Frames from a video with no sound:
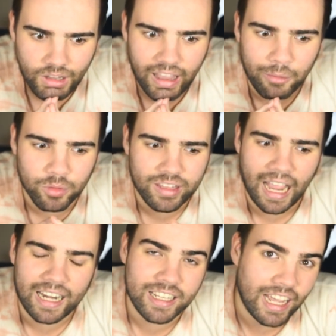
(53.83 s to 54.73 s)
it was
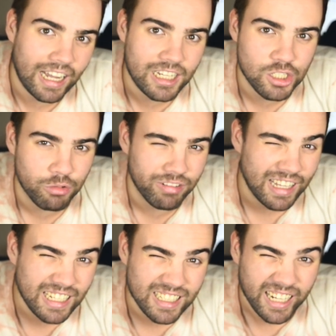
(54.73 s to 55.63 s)
kind of kaiju
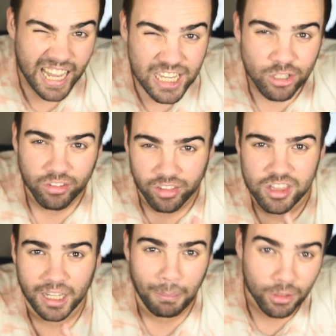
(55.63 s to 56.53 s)
related-ish because there's
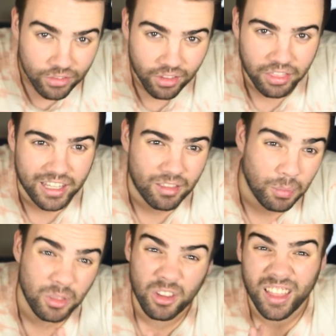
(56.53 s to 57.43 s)
giant monster things,
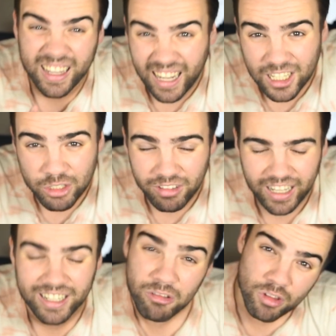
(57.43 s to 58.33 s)
but not that kaiju
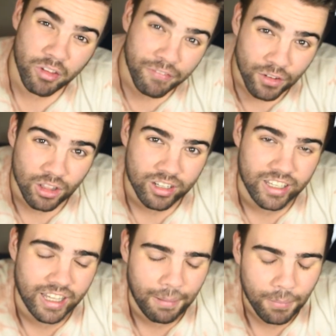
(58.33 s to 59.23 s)
related. It's just a
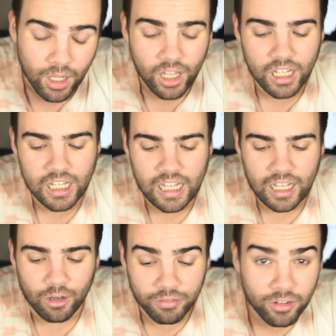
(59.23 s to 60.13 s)
fun-looking game.
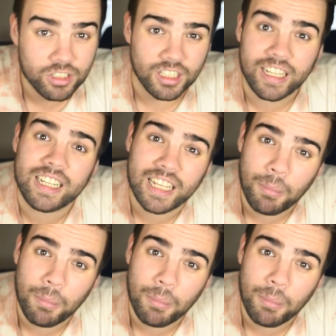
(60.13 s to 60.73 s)
Unfortunately, it didn't